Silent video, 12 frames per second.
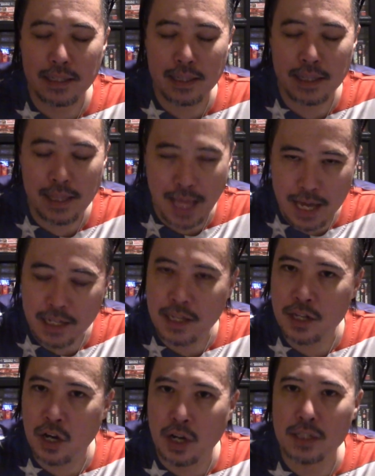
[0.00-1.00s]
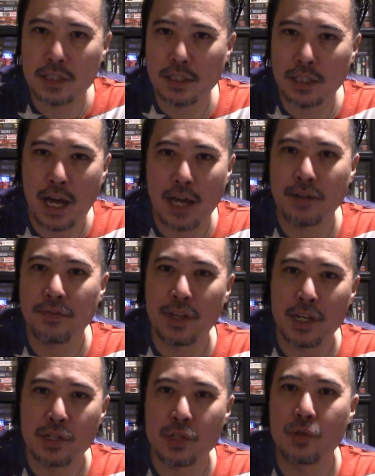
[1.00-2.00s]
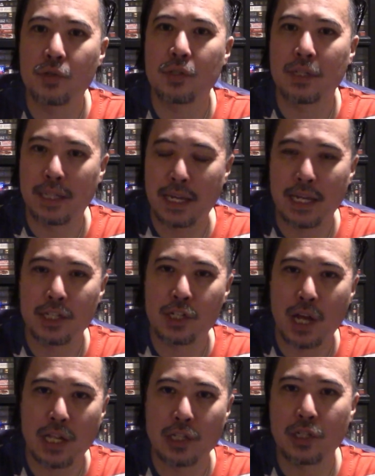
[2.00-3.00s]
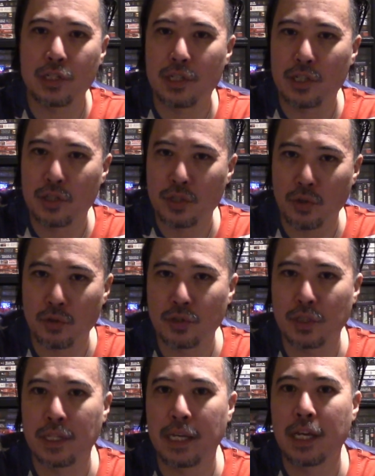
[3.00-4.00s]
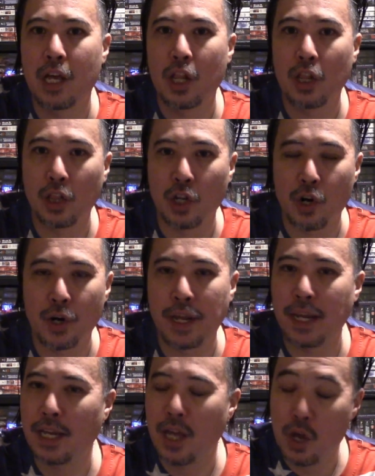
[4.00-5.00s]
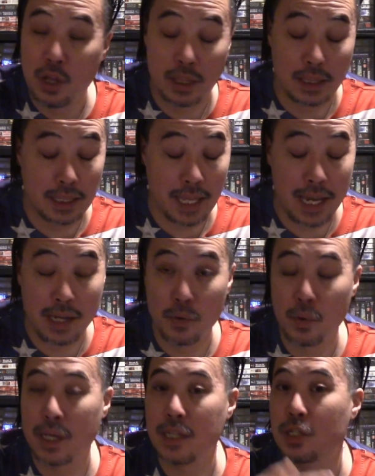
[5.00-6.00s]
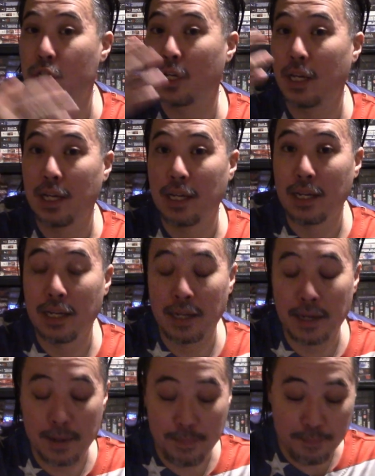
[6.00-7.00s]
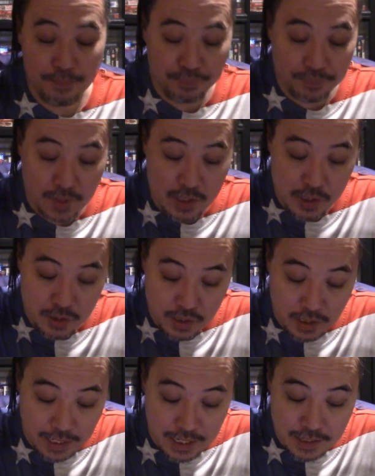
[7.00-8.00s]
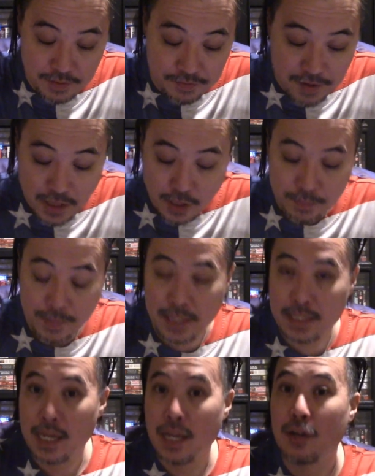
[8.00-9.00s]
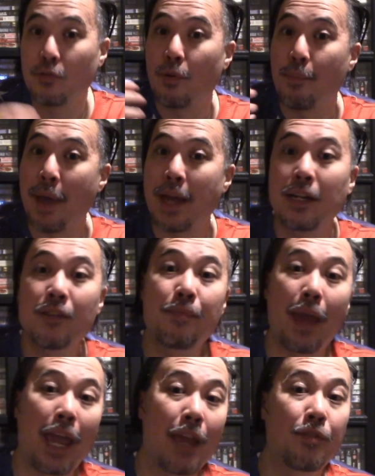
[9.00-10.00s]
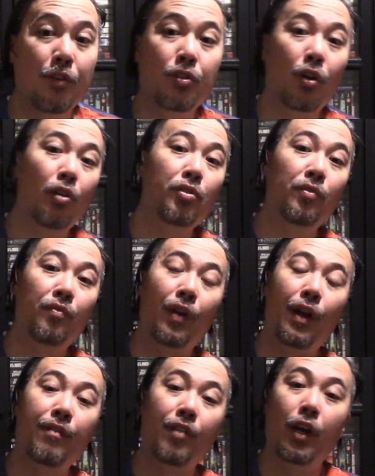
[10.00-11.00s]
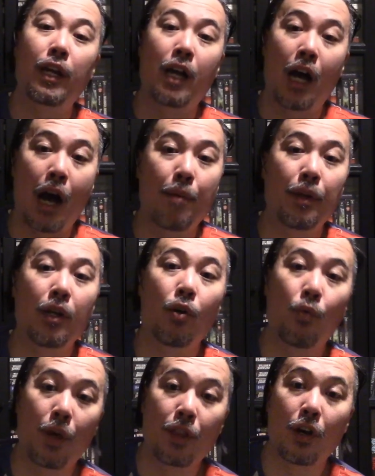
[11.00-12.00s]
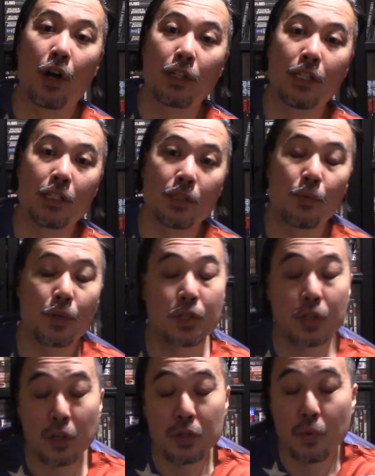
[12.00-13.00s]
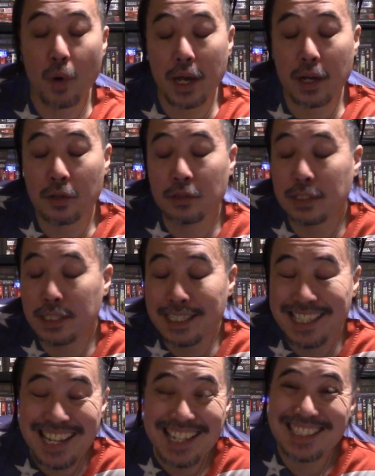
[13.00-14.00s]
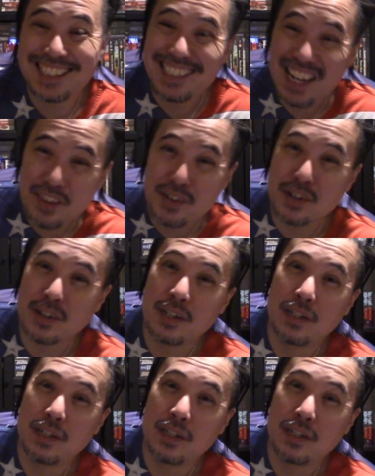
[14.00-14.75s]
that can cause a lot of issues, again, challenges socially, learning, language, just again, development. Repetitive behaviors are also very, very common with autism, which is also why OCD is another